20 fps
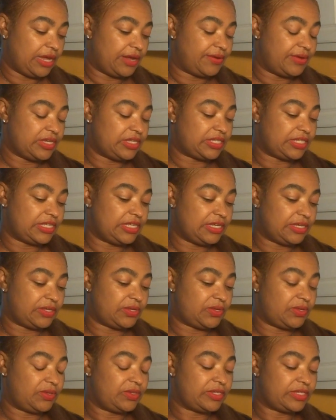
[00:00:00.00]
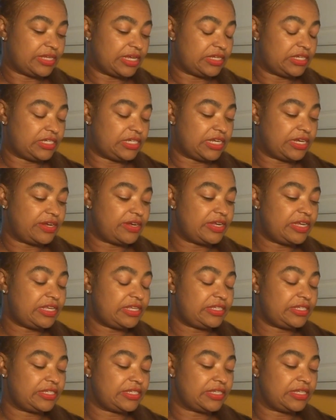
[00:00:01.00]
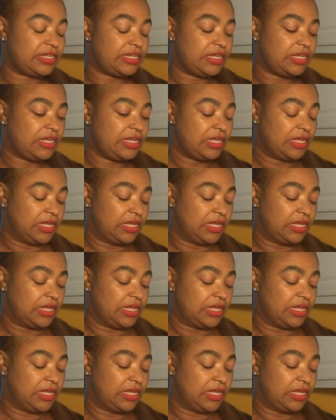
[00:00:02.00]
Aries, Leo, Sagittarius,